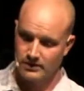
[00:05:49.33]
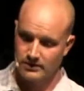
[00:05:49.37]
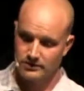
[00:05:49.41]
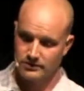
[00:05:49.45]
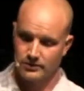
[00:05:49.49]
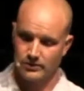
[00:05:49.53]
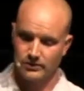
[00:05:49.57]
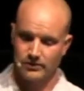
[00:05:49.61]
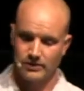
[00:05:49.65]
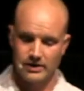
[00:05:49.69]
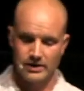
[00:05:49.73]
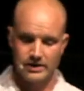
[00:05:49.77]

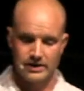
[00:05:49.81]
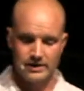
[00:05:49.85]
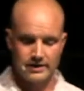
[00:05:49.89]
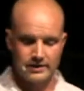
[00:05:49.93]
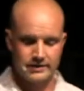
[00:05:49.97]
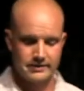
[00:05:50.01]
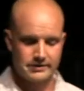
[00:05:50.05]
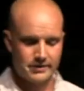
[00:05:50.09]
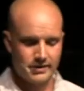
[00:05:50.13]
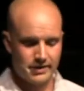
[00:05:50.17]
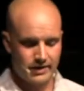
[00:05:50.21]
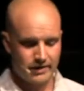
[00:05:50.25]
So
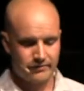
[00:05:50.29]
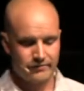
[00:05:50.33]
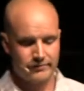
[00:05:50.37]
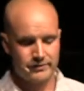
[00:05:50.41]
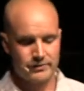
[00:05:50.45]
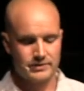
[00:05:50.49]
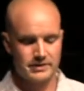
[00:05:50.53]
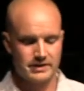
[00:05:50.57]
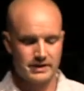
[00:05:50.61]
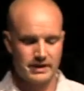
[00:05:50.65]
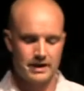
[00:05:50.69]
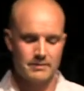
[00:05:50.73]
he's gone a
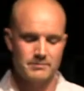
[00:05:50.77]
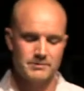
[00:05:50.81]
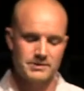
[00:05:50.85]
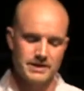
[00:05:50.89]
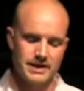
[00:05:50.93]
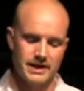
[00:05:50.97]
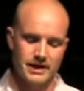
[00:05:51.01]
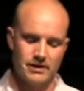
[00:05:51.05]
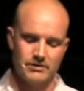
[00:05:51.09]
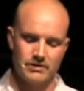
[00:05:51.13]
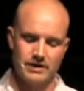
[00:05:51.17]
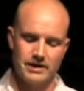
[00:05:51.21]
few times
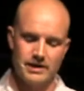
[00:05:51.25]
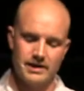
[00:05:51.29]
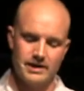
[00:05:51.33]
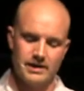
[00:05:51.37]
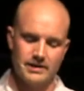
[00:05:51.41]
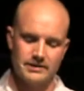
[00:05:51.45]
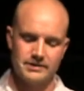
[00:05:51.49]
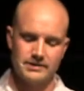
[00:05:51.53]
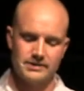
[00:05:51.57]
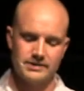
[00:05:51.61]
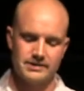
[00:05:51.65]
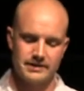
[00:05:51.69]
now
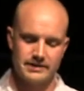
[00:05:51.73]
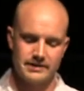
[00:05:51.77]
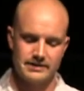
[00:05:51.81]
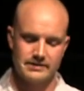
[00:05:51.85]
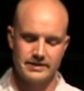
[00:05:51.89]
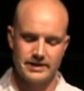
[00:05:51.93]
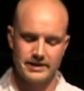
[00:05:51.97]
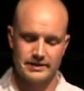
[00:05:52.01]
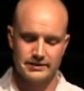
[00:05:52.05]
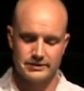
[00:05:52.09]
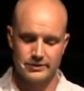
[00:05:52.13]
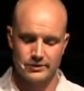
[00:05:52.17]
and to
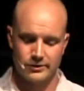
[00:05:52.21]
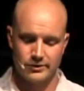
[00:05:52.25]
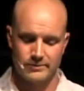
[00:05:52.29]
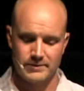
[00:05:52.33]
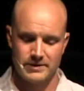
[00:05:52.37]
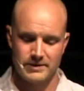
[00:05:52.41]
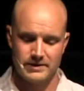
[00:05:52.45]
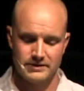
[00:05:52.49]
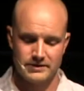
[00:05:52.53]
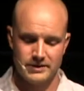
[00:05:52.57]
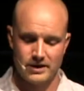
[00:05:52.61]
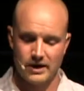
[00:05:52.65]
cities like
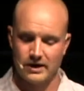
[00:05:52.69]
Derbe,